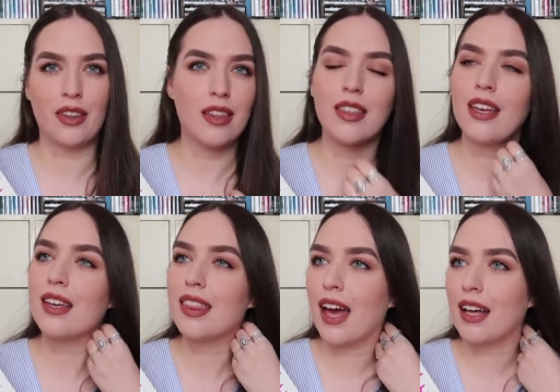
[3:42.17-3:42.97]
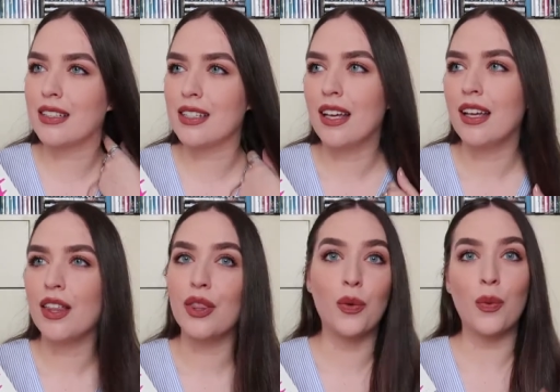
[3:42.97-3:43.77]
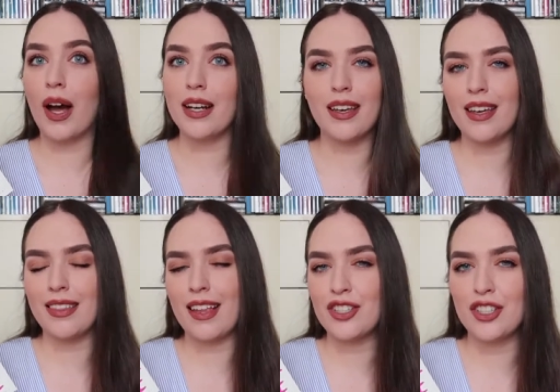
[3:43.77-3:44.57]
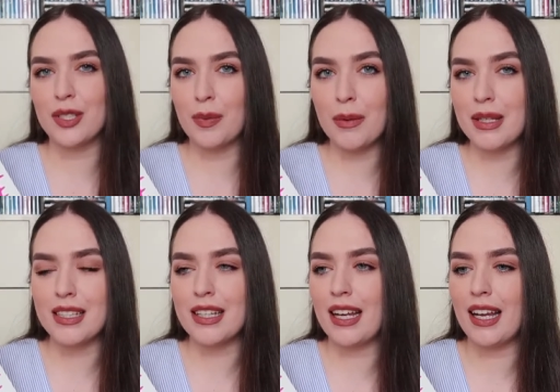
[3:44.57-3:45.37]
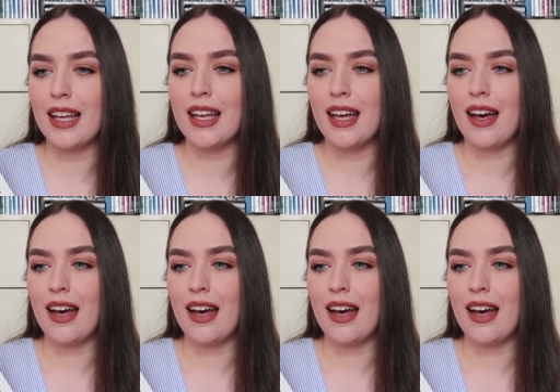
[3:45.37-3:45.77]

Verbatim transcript: They think that the white kid that she's babysitting